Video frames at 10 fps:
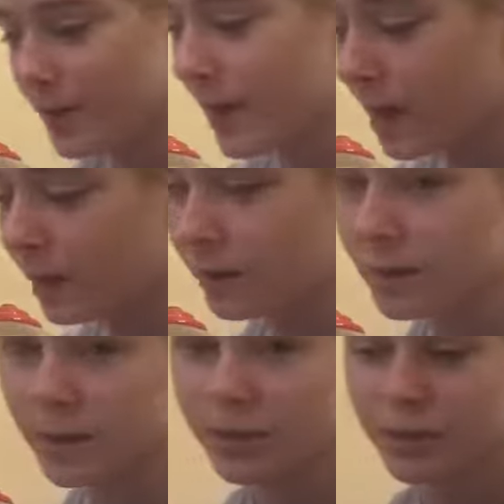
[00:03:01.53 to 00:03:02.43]
I hate
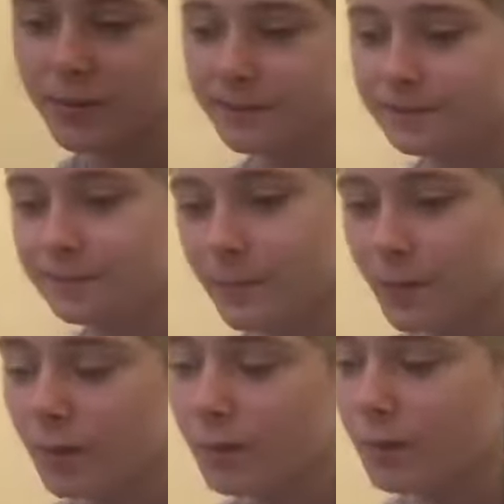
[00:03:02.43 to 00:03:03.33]
English.
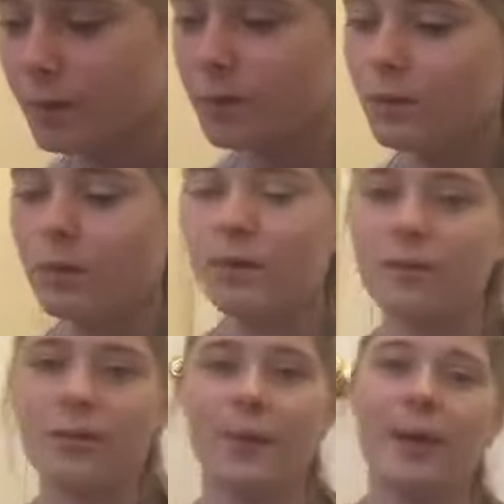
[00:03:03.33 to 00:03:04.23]

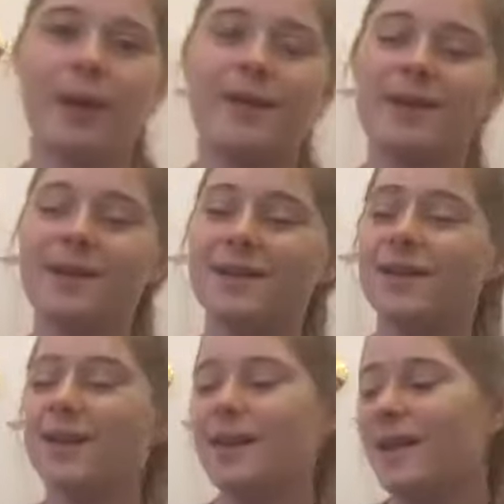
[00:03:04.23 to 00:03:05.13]
So yeah.
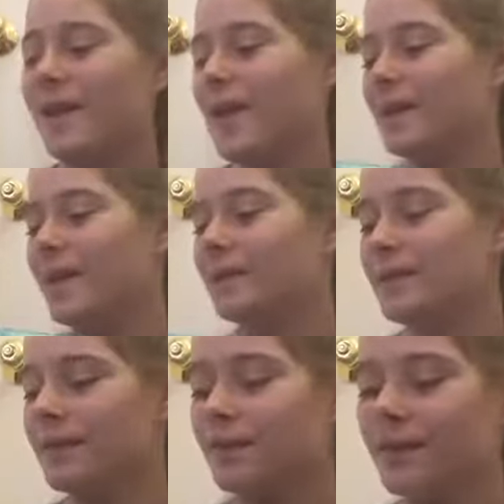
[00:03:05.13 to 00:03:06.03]
And then
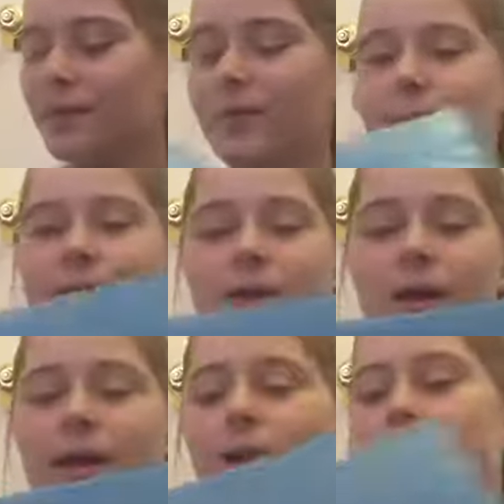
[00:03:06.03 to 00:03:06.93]
this is
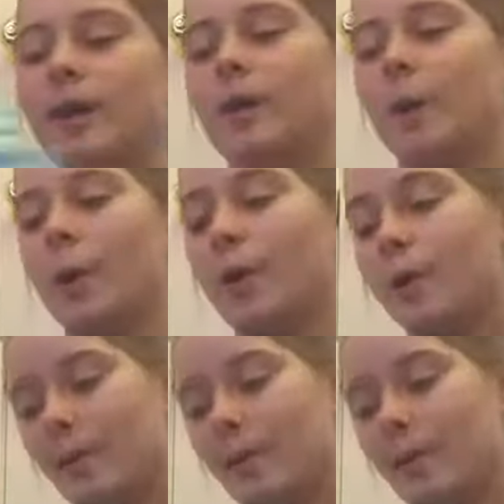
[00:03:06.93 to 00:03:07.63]
another